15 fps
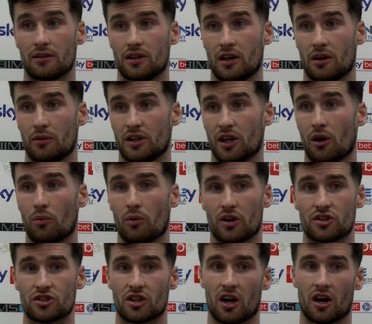You know, we don't want
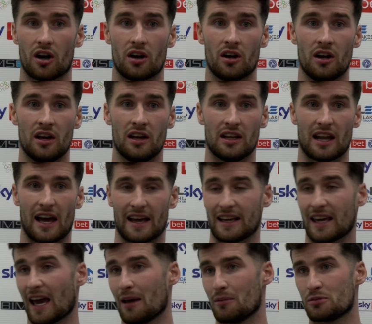to start letting
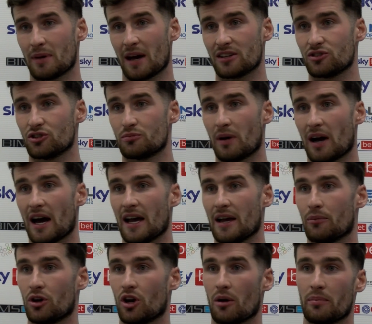games pass us by,
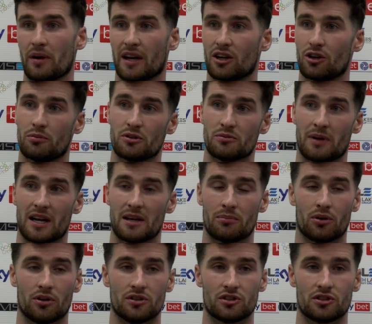and we're not picking up as many
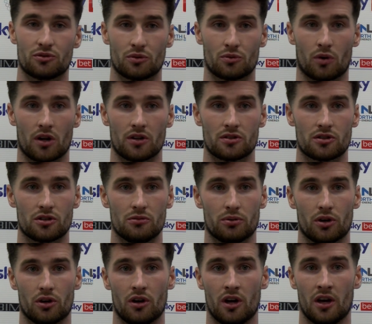points as we'd want to.
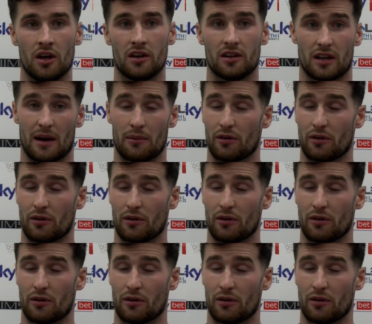But yeah,